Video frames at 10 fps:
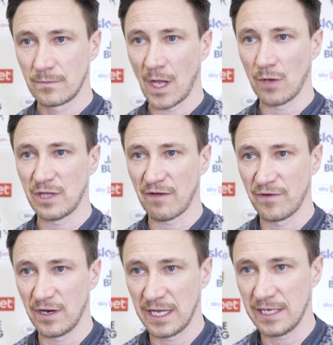No,
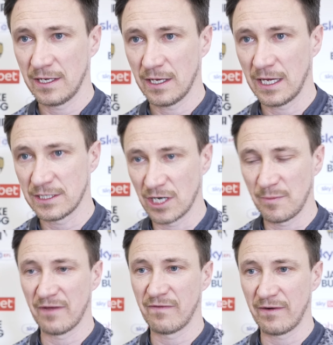definitely. It's going to
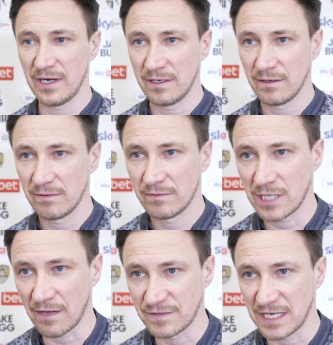be a very
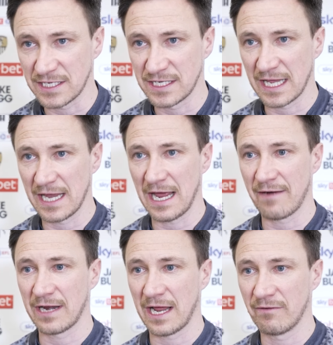tough test again.
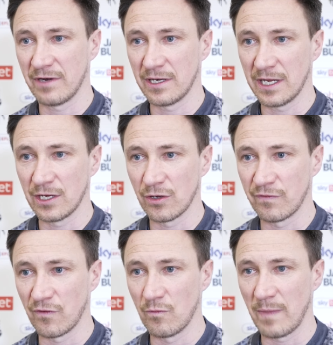Harrogate are in good
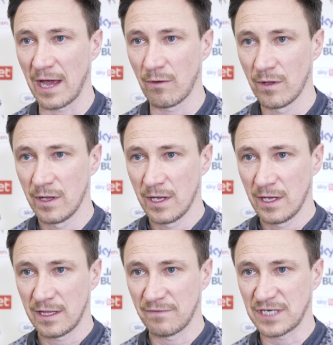form now.
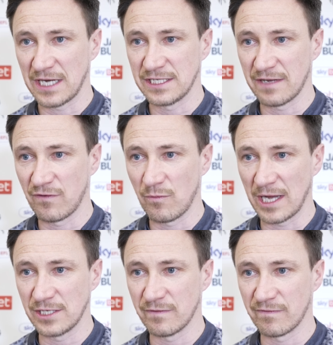They've changed their
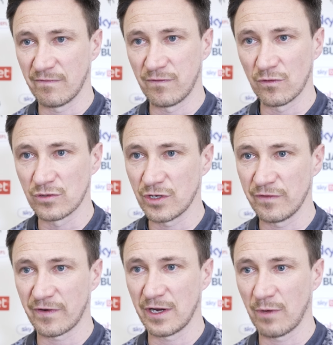formation from
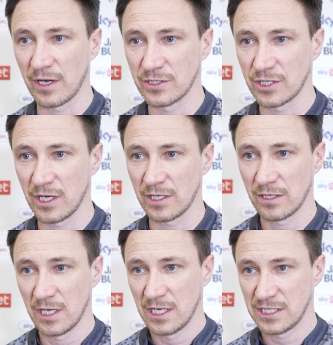4-2-3-1 to
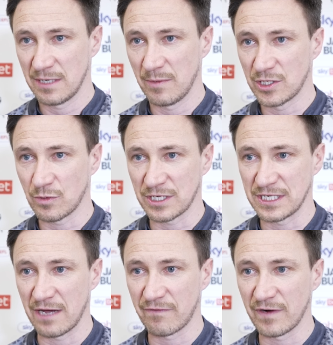similar to
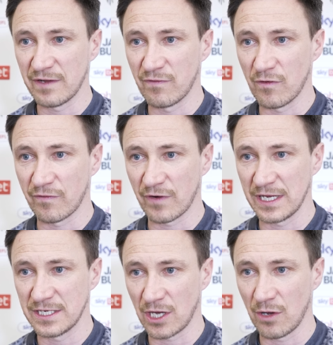us now,
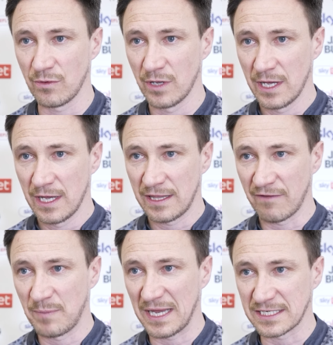3-4-3. So
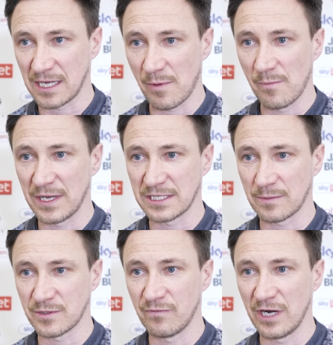they've picked
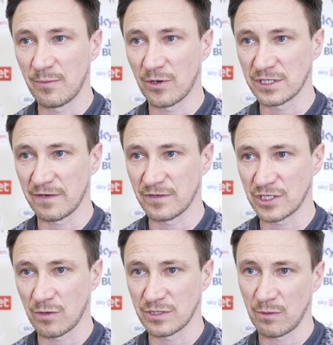up some really positive
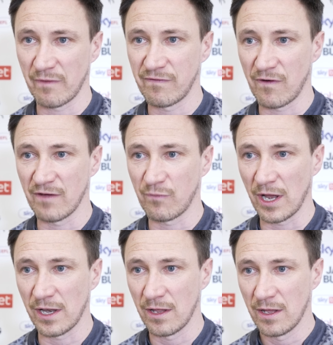results. They won
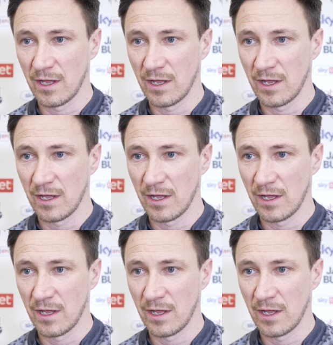5-1